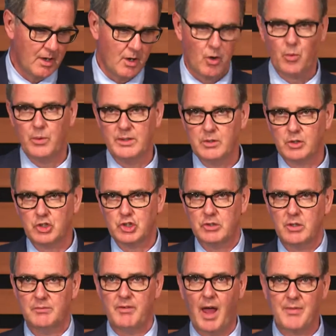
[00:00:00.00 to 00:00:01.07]
reduction
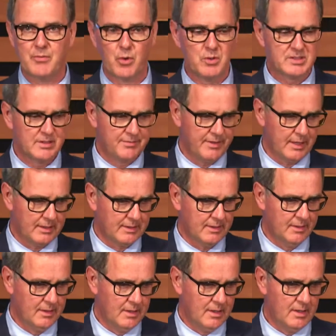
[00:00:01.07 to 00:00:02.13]
of adverse effect,
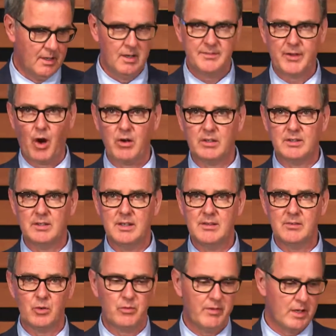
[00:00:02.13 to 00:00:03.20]
targeted
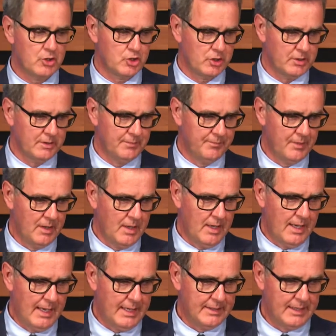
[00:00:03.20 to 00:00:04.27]
intervention,
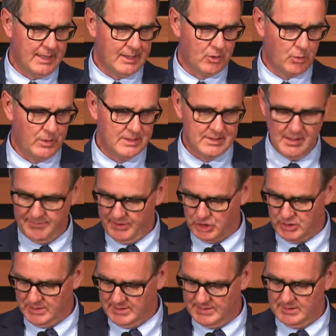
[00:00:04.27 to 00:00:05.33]
and increase the
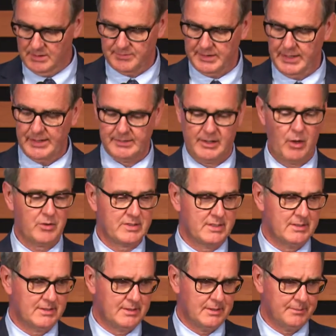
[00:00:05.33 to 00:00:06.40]
efficiency of the healthcare
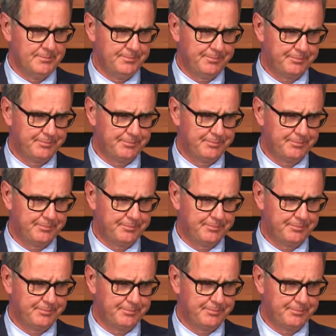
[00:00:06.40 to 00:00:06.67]
system.